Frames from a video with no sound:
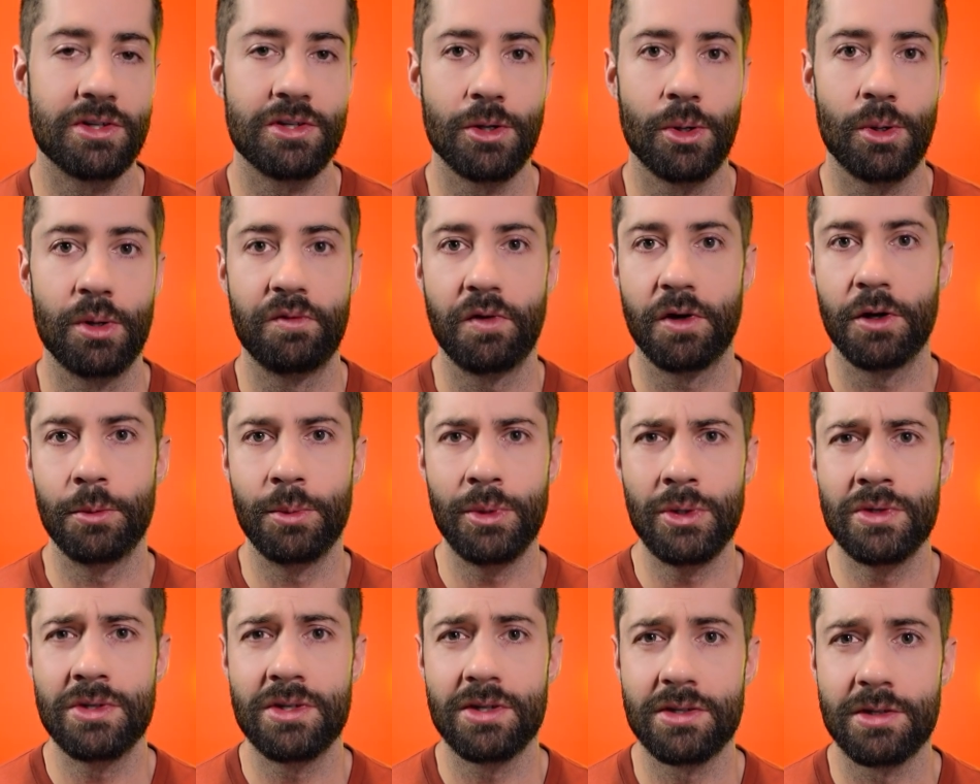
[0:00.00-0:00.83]
So if our
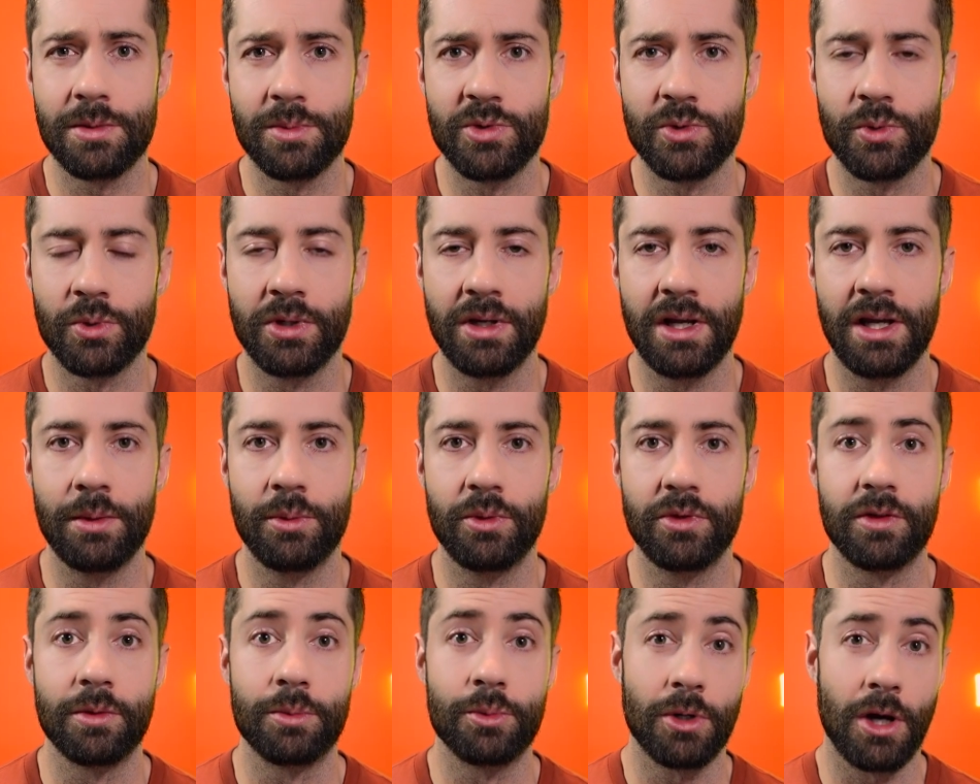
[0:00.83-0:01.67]
immune systems weren't
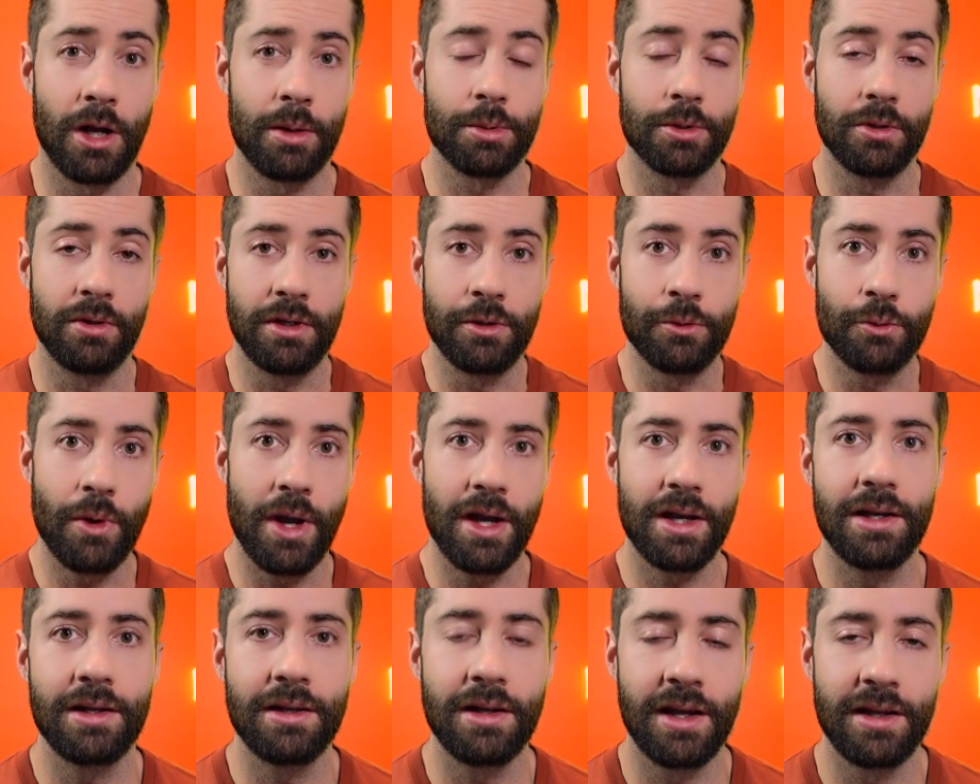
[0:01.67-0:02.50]
able to properly
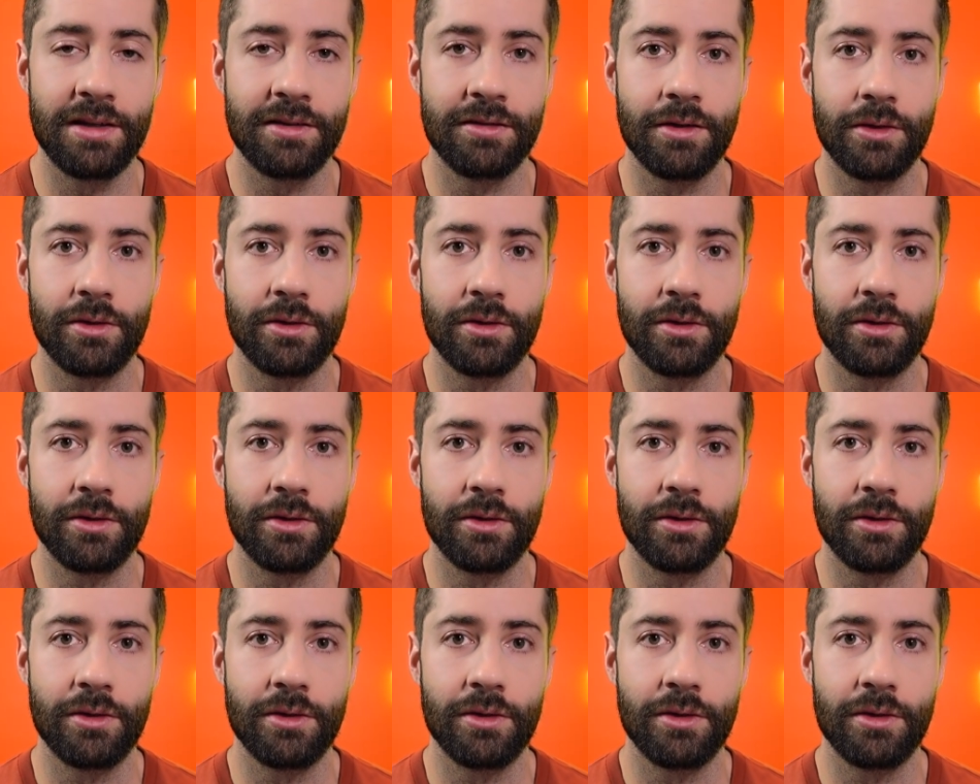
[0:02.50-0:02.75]
recognize